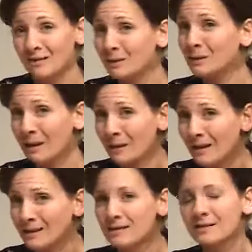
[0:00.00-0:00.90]
of your
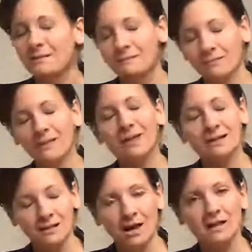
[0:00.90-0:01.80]
clarinetist.
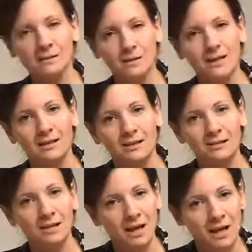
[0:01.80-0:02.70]
It's a concept that takes
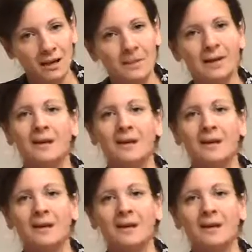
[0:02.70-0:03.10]
some time